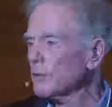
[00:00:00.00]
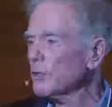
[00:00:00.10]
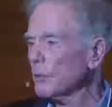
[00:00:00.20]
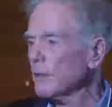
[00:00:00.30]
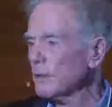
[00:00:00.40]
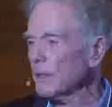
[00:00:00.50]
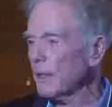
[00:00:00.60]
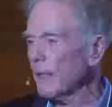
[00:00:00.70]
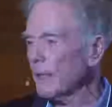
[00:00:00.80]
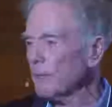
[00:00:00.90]
are doing
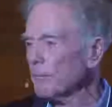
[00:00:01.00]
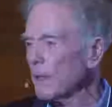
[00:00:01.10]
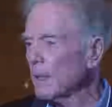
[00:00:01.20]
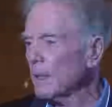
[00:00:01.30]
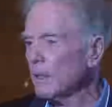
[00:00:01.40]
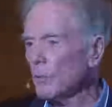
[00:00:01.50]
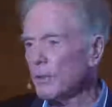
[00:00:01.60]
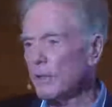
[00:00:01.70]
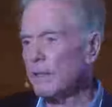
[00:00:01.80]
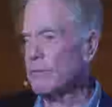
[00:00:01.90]
today,
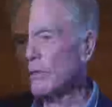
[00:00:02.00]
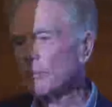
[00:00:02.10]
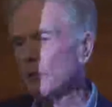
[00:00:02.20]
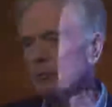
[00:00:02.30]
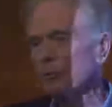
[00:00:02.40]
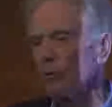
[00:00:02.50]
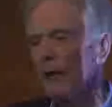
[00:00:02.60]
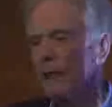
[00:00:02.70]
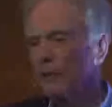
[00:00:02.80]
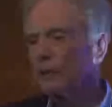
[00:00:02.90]
with even the most
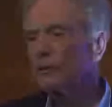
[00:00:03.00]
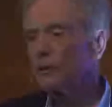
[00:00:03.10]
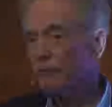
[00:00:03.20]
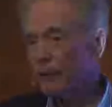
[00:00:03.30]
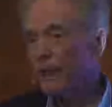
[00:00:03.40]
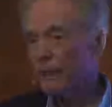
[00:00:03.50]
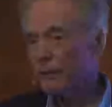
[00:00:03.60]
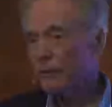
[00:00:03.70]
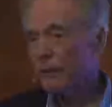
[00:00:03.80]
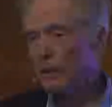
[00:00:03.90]
miraculous uh,
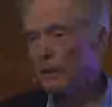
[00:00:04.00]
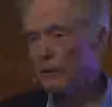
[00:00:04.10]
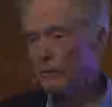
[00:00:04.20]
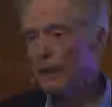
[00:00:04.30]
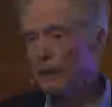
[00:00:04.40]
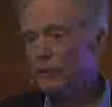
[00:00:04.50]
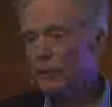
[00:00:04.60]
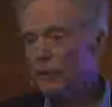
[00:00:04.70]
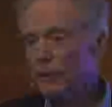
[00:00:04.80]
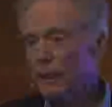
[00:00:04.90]

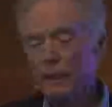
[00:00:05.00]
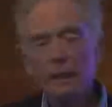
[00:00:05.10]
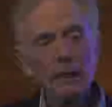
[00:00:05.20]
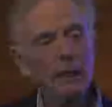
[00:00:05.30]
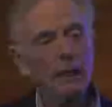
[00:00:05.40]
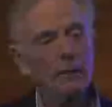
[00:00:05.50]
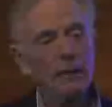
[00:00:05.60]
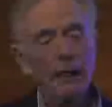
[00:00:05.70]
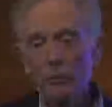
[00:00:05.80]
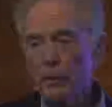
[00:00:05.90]
advances uh,
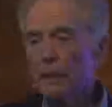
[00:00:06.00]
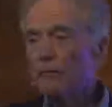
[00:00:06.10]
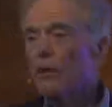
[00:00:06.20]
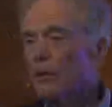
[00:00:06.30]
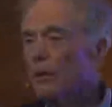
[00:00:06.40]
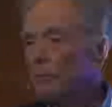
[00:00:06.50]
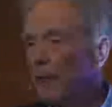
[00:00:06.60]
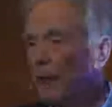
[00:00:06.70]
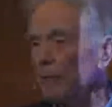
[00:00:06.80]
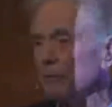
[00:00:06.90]
that we have heard
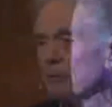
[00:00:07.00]
about.